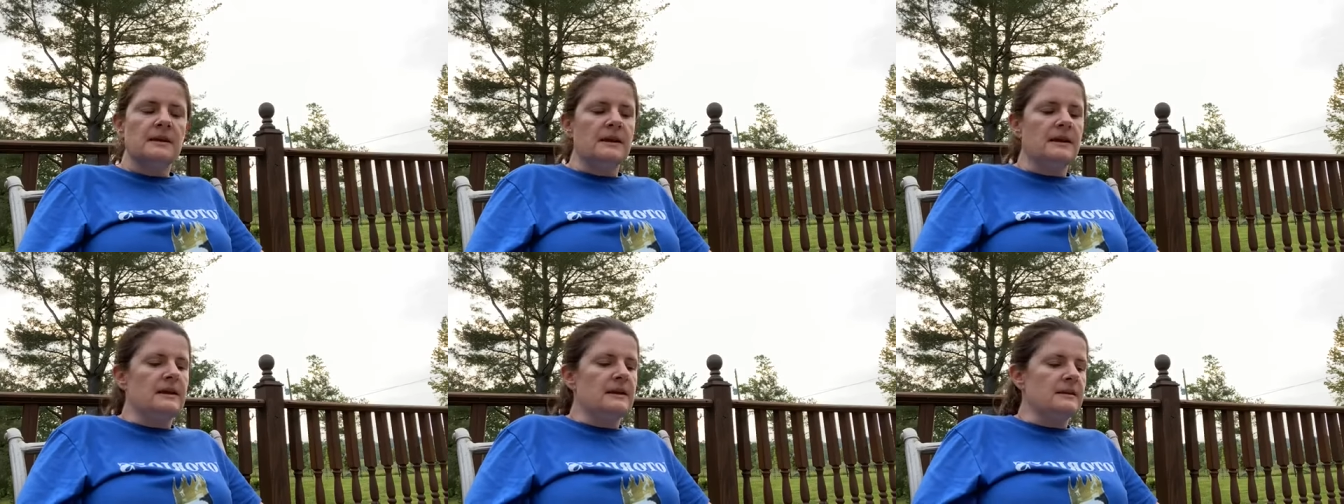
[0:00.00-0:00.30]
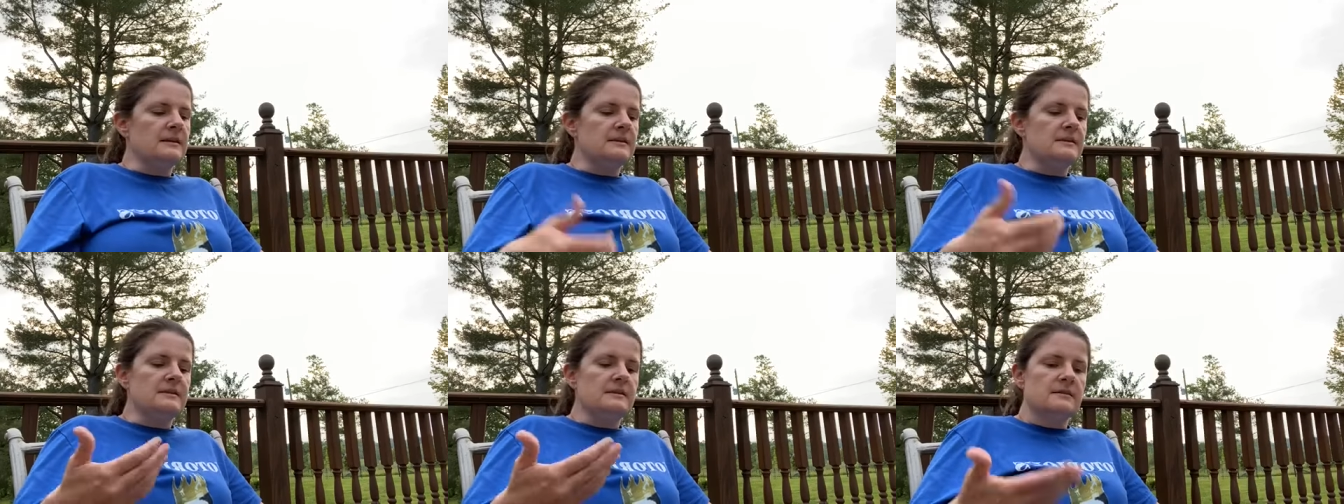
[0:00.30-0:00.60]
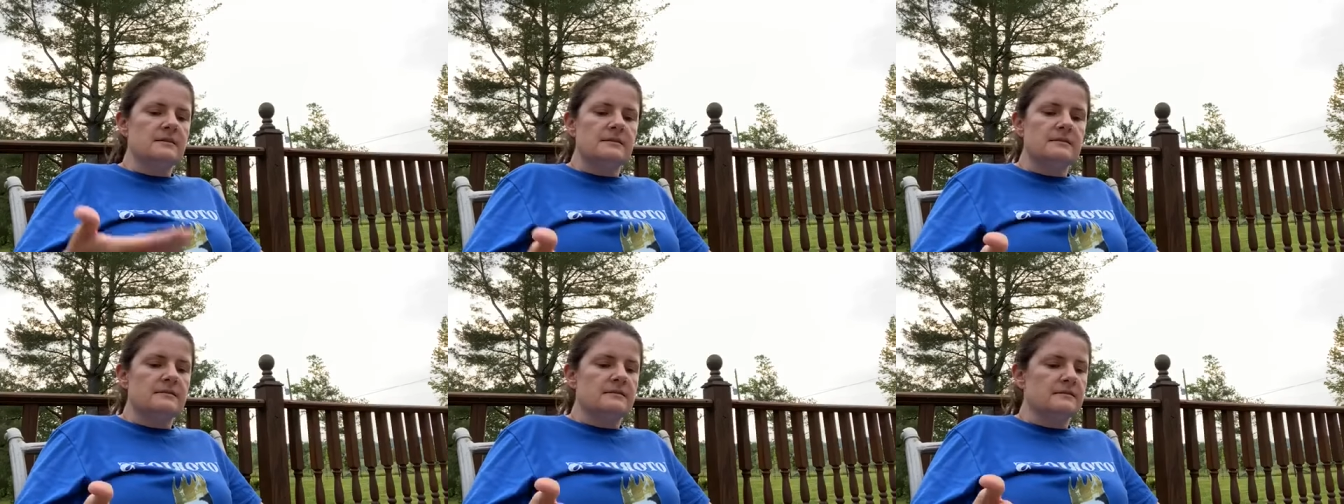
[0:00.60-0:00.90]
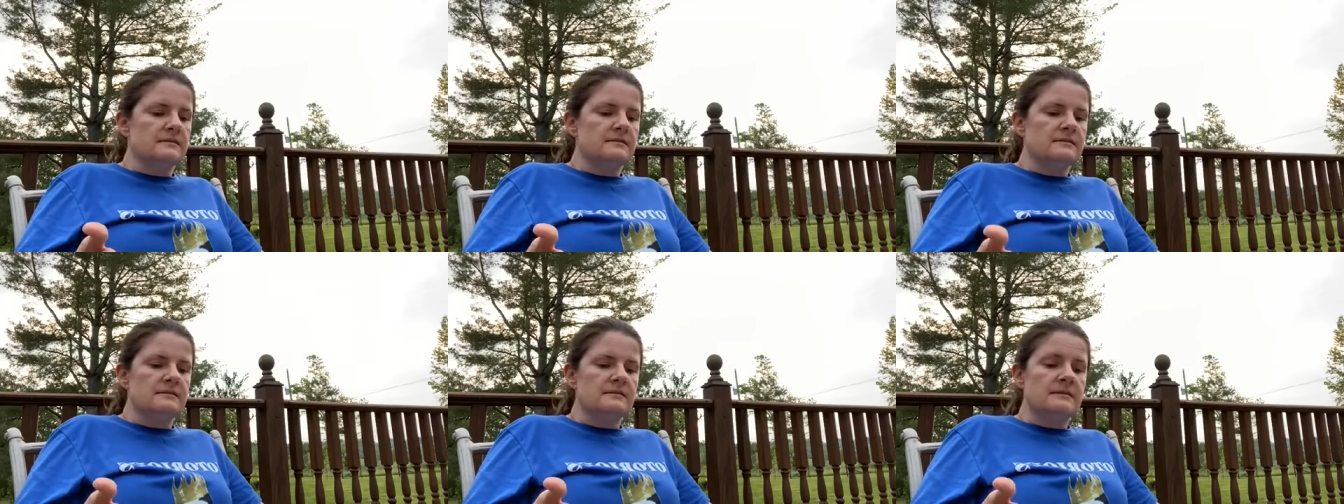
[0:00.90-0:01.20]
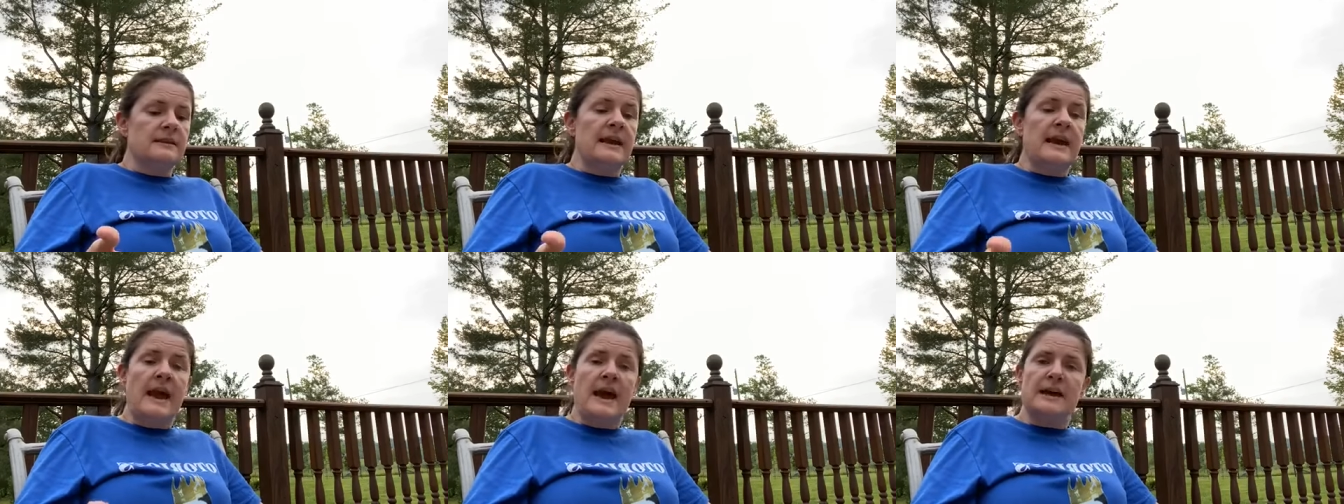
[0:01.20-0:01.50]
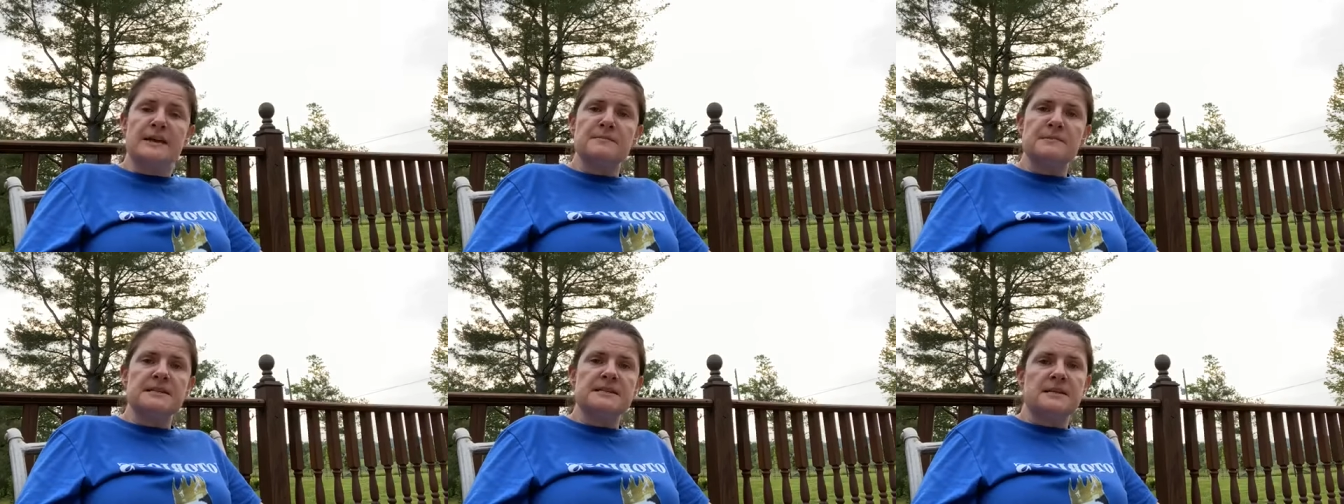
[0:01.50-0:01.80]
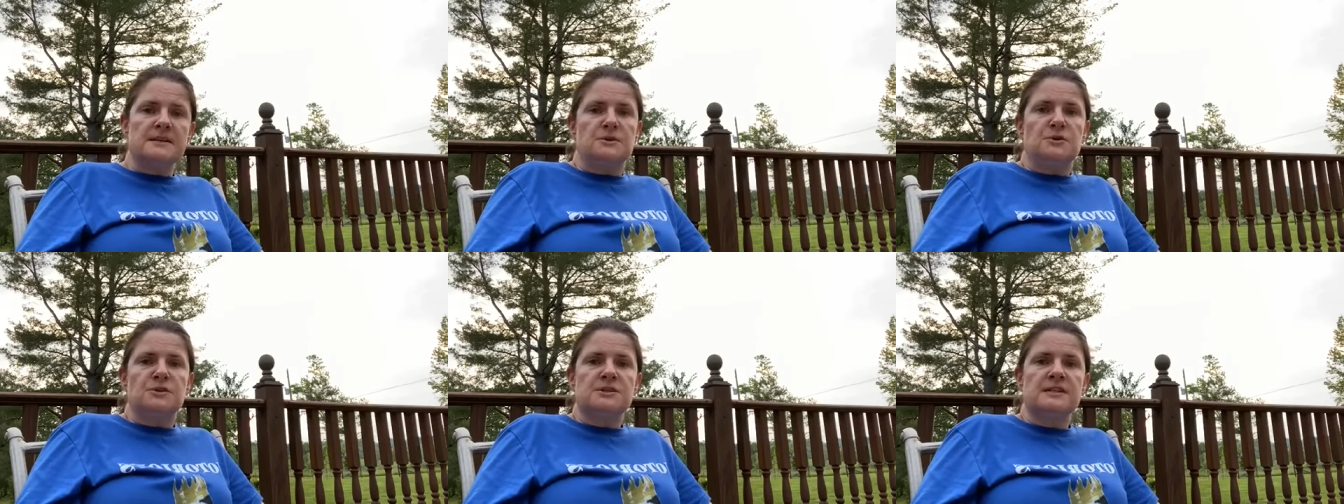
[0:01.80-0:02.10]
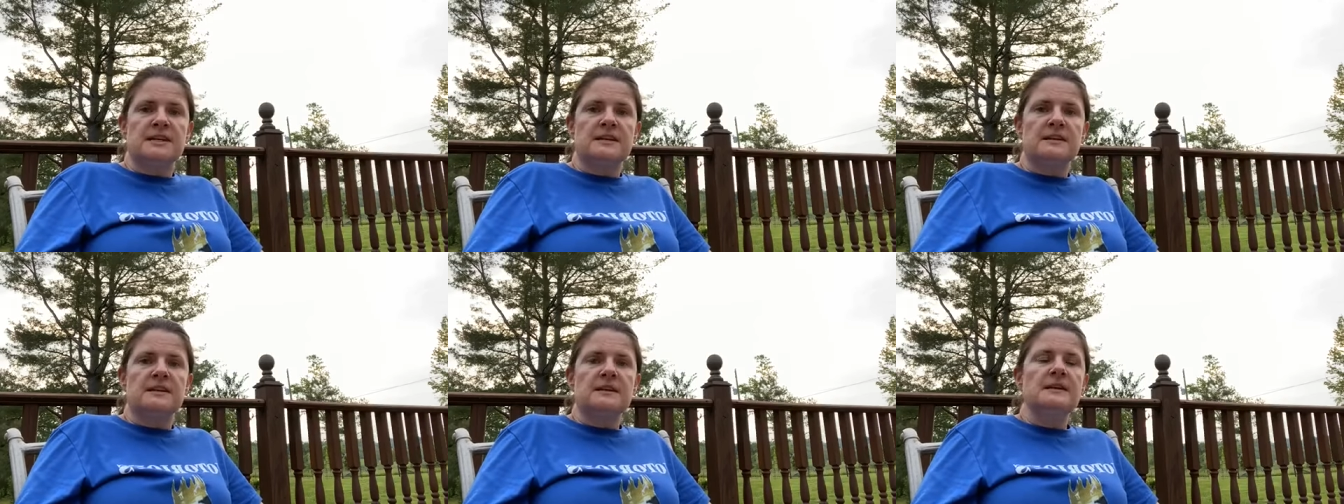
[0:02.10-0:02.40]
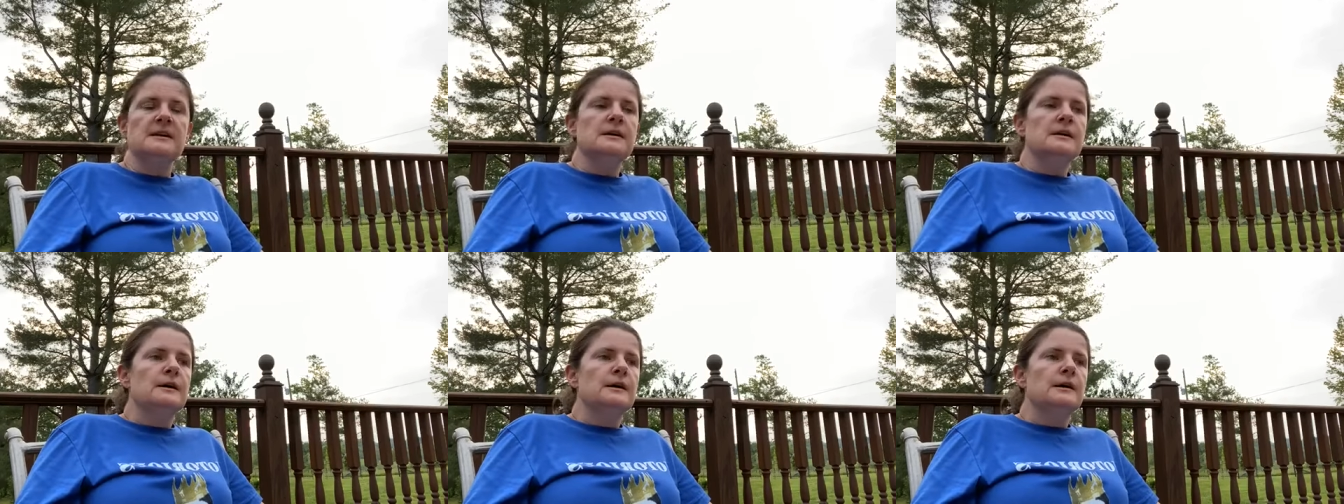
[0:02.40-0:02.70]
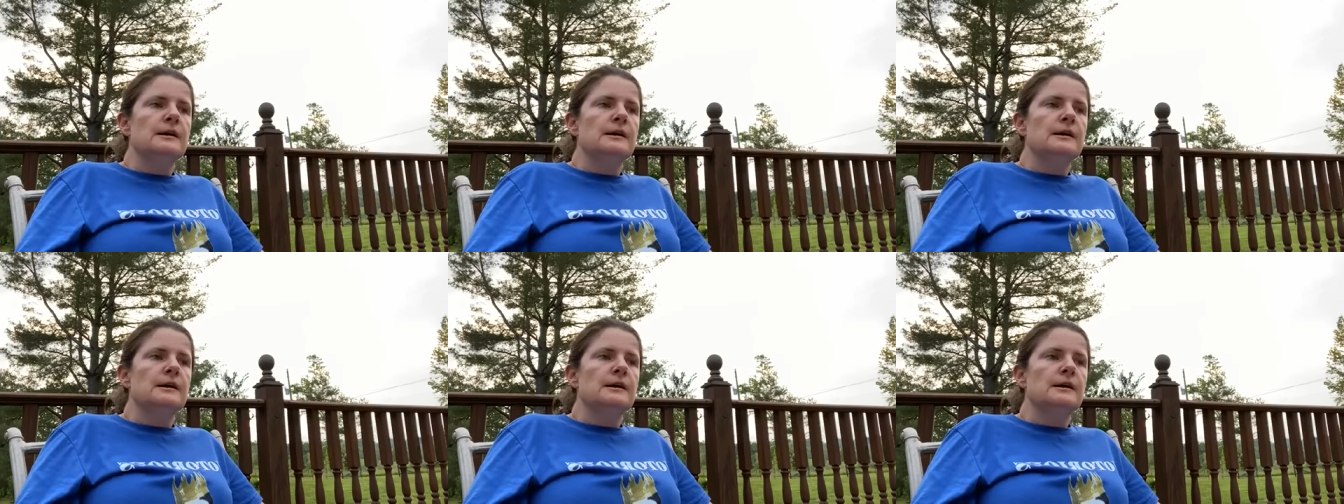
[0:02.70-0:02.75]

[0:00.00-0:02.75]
And they had a misunderstanding,